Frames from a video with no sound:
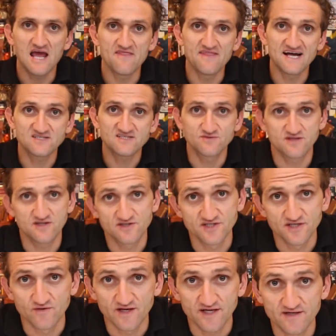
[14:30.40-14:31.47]
And that's what they're
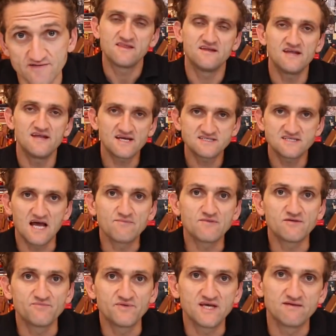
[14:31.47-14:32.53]
doing. The next time
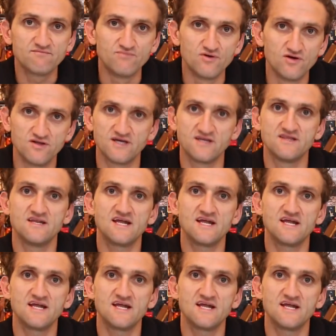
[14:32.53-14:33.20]
you're being bullied, the